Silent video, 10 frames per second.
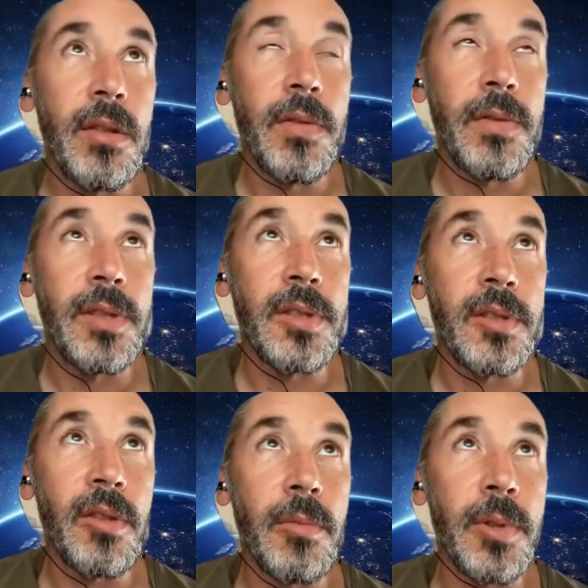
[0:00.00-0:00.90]
of each
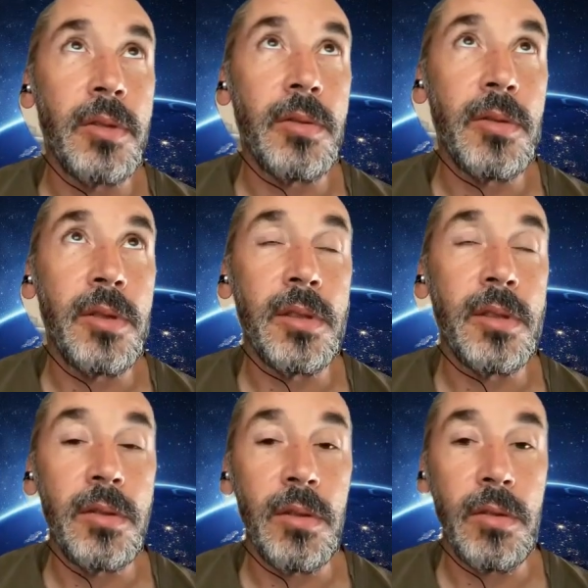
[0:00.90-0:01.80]
topic to
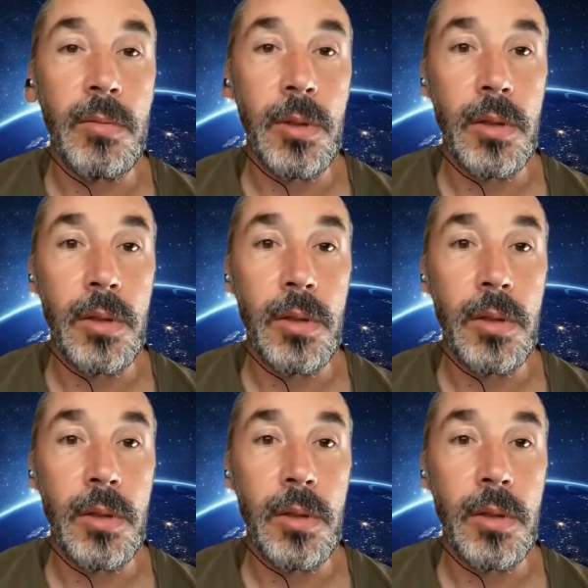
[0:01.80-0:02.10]
this document.